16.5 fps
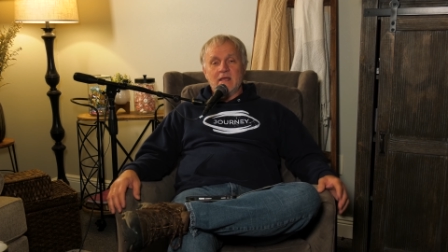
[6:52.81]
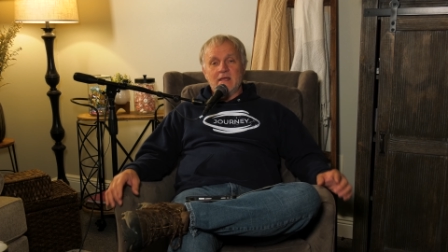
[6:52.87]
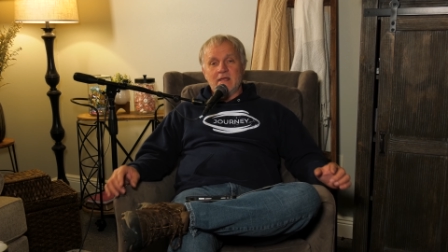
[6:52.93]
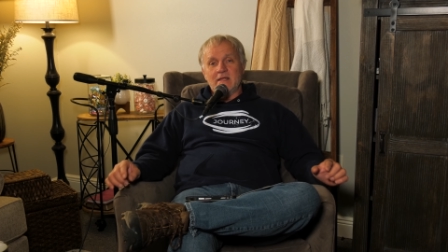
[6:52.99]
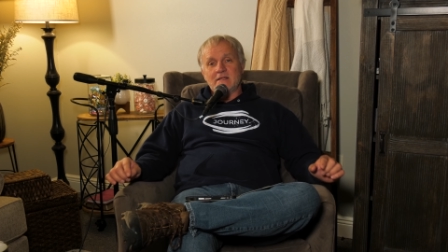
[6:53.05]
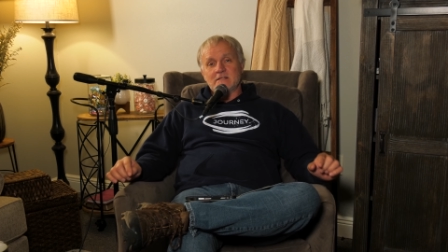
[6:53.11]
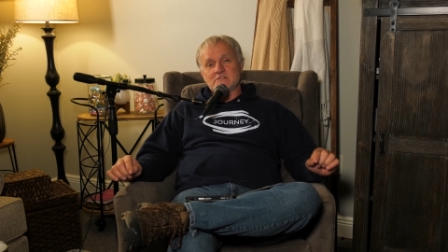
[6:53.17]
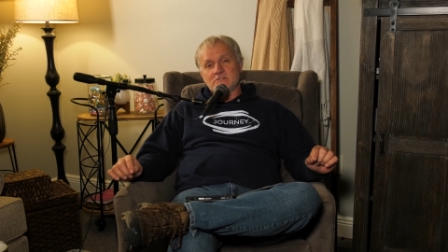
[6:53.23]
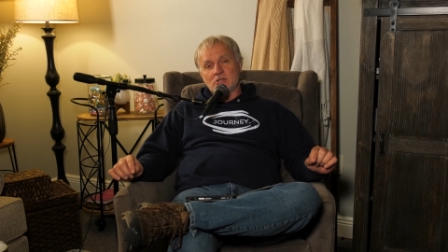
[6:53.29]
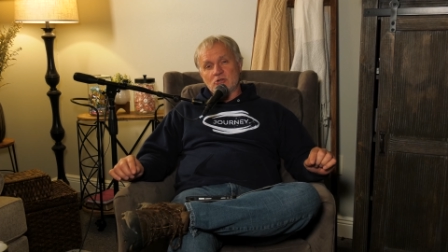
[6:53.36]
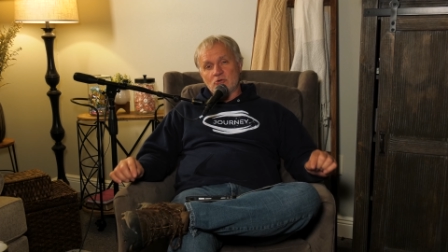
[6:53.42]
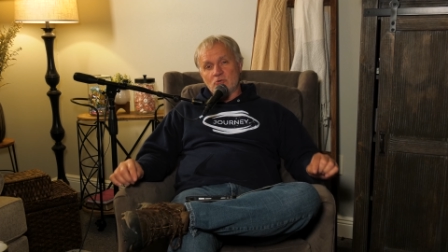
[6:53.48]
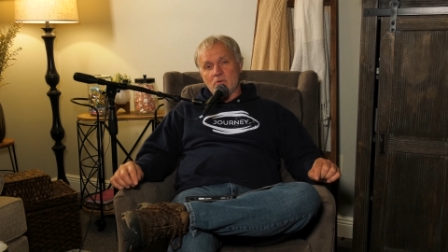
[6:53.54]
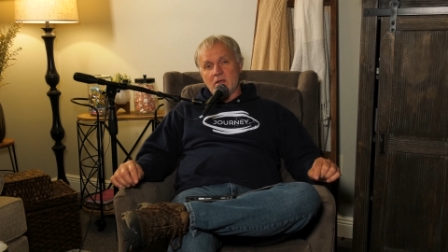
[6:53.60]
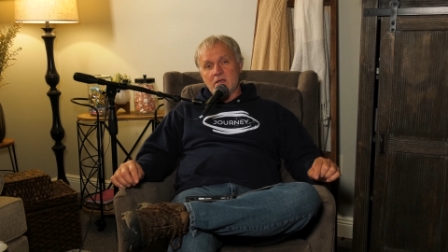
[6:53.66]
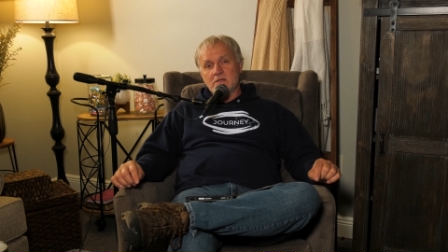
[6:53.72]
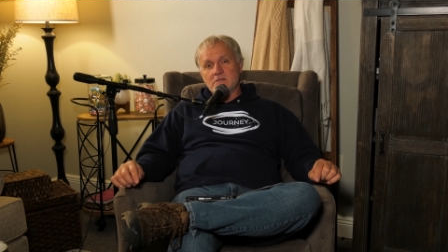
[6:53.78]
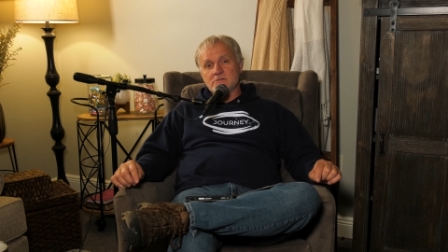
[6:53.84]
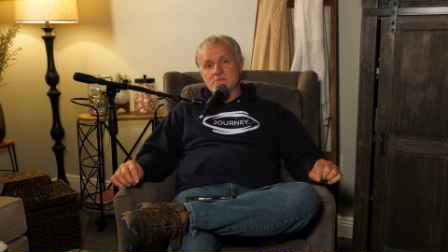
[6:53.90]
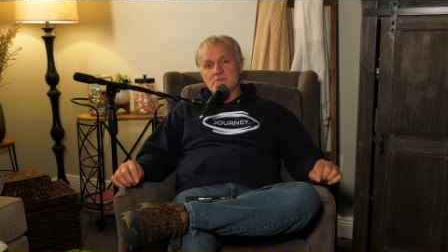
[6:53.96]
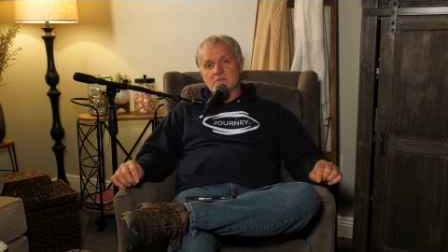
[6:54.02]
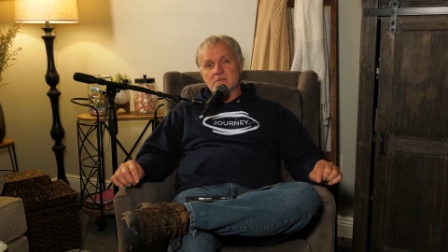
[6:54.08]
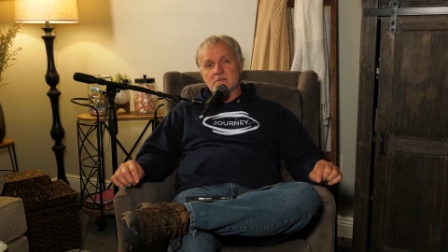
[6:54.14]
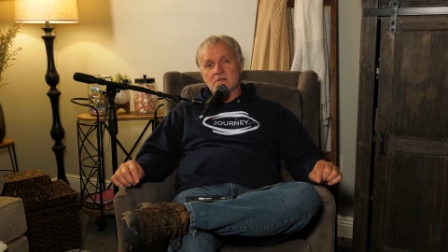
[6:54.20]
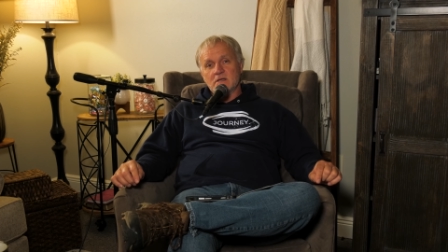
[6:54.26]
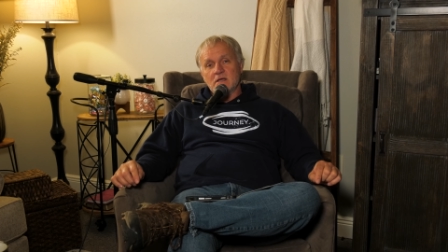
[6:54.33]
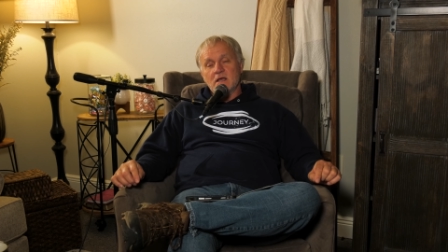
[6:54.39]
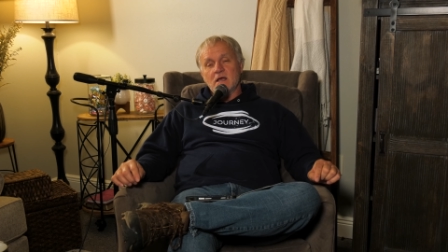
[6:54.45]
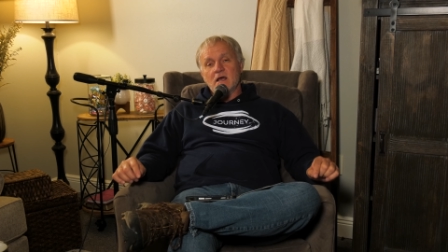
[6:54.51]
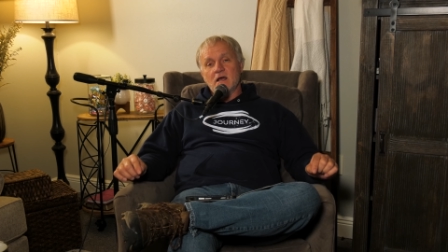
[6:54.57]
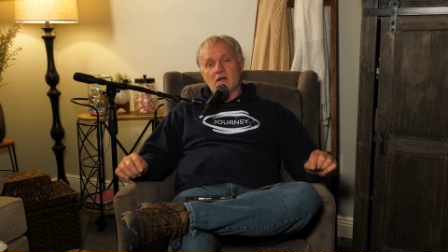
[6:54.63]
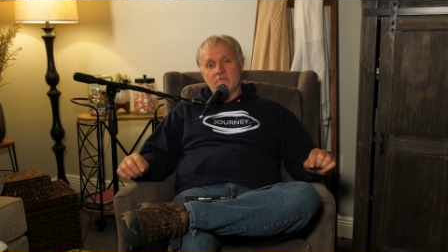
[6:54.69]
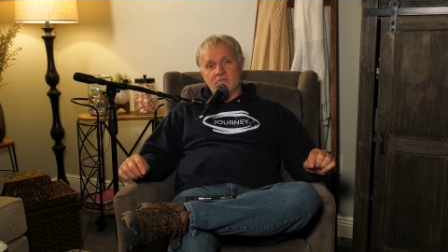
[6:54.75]
It is the grace
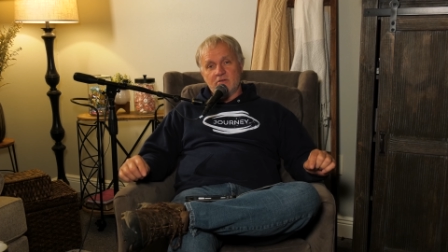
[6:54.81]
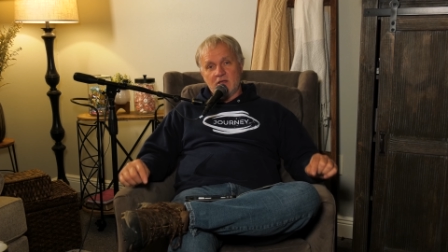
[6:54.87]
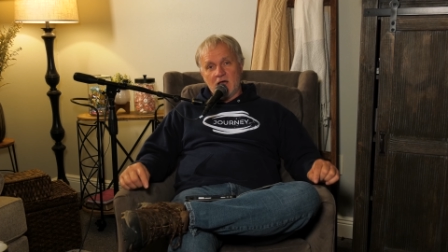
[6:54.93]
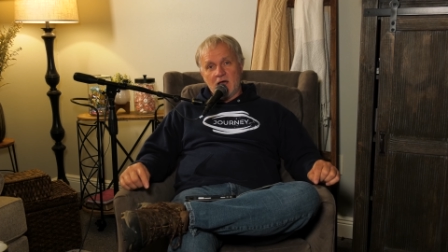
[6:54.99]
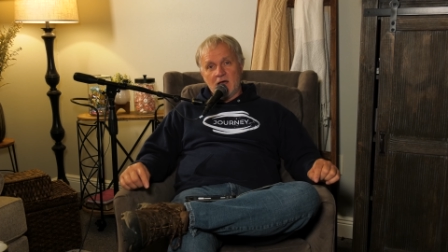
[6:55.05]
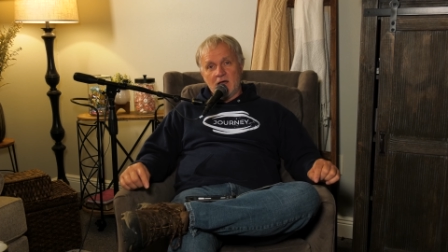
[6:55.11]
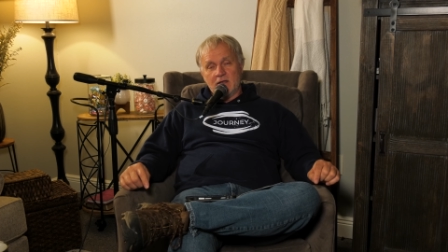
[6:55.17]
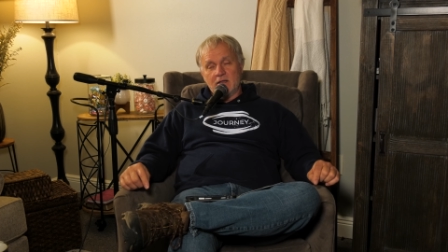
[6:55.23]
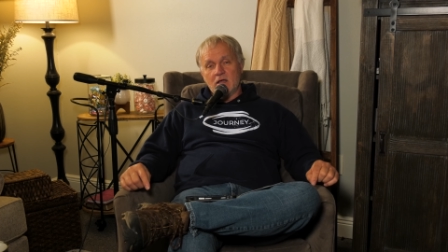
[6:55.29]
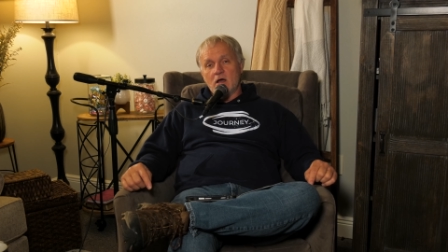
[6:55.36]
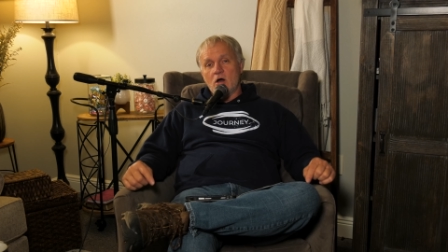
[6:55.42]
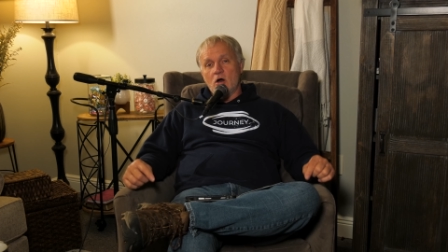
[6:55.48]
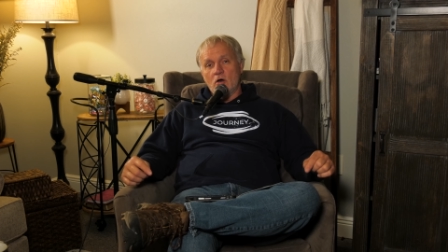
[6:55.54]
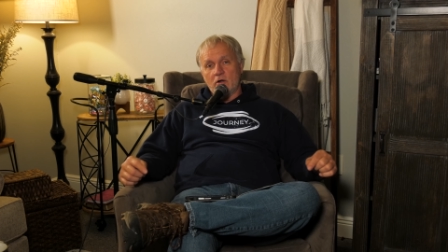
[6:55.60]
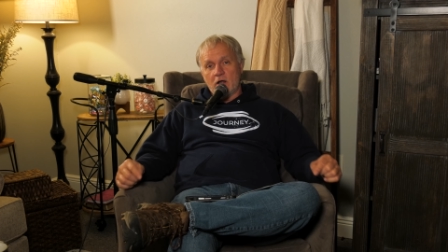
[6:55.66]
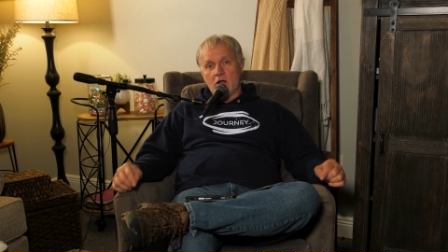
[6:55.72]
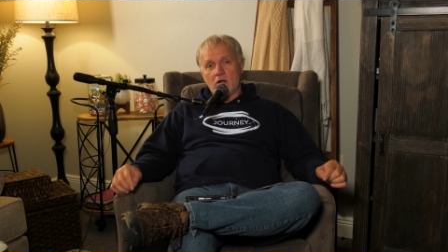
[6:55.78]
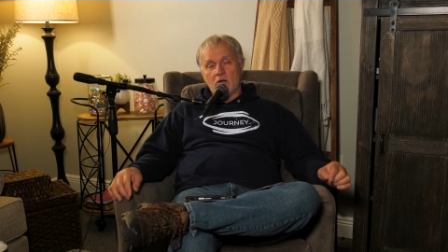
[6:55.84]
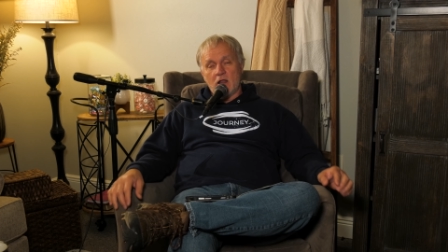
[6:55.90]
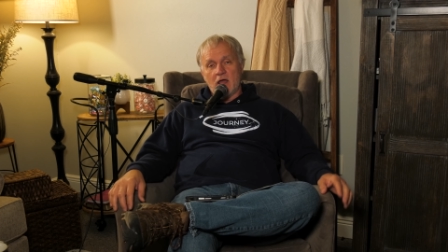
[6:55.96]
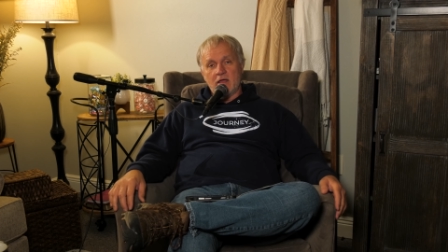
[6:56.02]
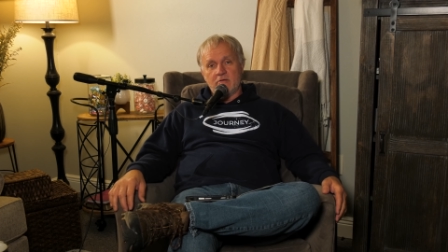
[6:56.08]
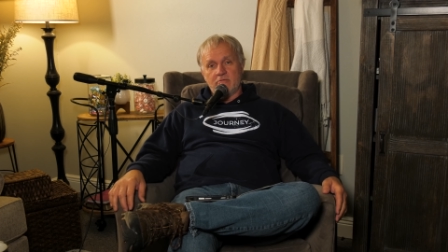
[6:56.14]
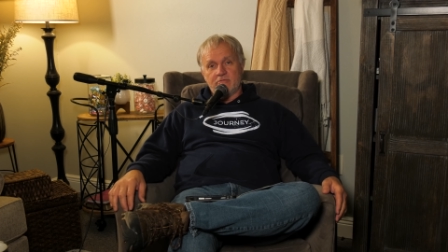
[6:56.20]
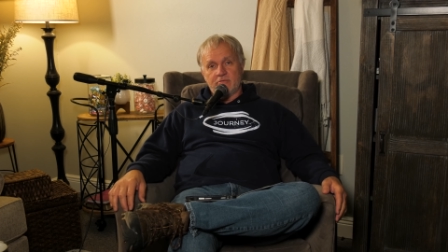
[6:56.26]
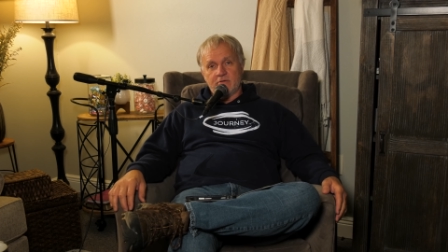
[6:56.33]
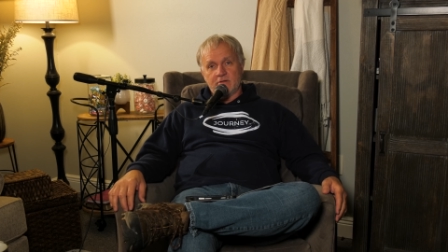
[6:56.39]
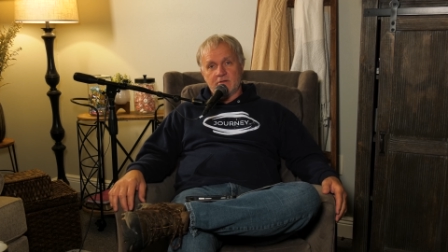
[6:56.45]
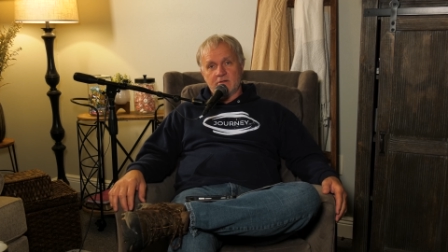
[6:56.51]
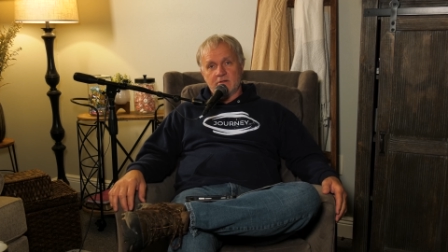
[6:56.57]
of God on our life